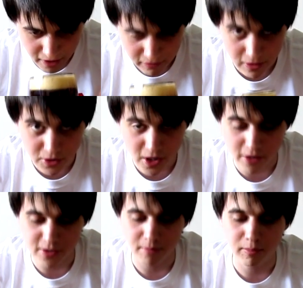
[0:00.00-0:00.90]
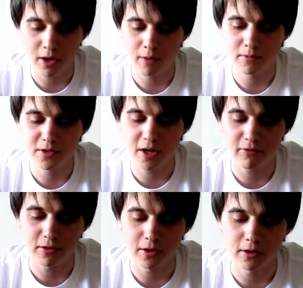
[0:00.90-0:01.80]
Definitely cherries and plums.
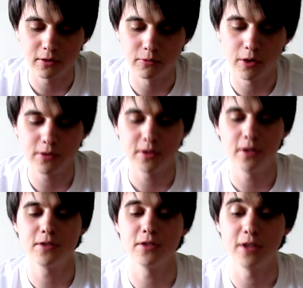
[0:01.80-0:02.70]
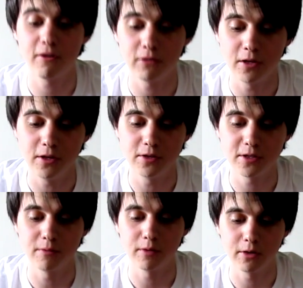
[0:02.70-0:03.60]
Definitely a good roastiness and definitely
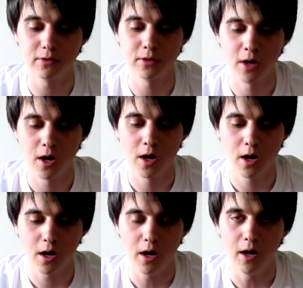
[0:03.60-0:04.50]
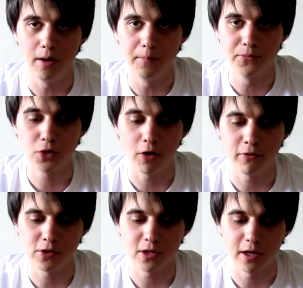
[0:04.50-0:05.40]
some good
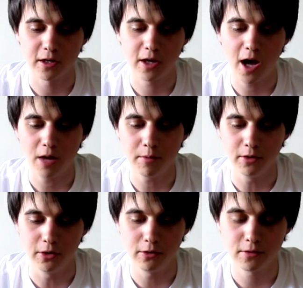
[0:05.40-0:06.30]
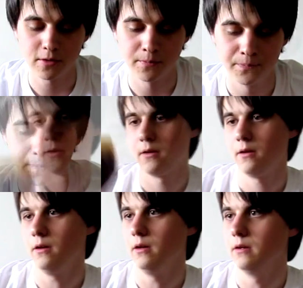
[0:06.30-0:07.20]
toffee-like caramel notes.
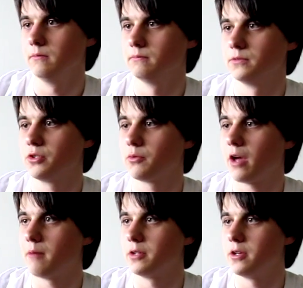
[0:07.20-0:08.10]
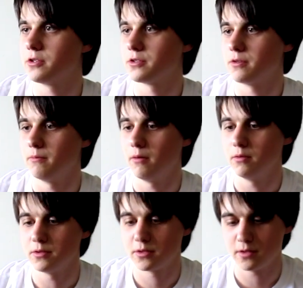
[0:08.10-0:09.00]
Some carbonation, some
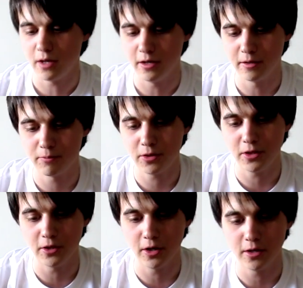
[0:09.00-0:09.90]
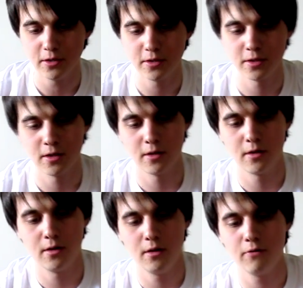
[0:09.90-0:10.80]
bubbles, and a pretty nice
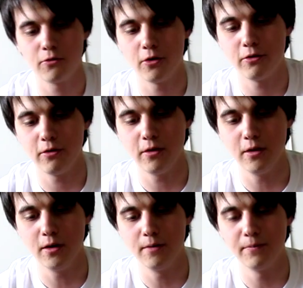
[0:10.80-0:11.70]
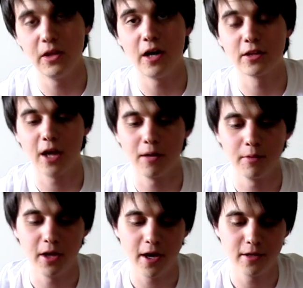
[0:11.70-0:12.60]
frothy light
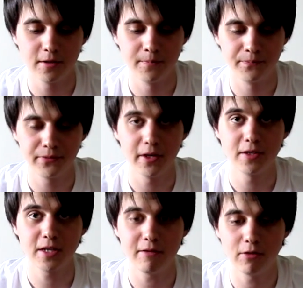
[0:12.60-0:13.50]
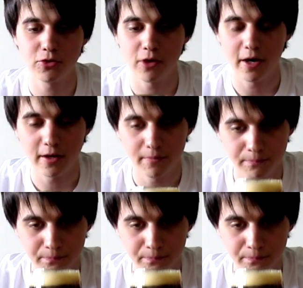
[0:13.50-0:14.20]
caramel head. Let's give it a try.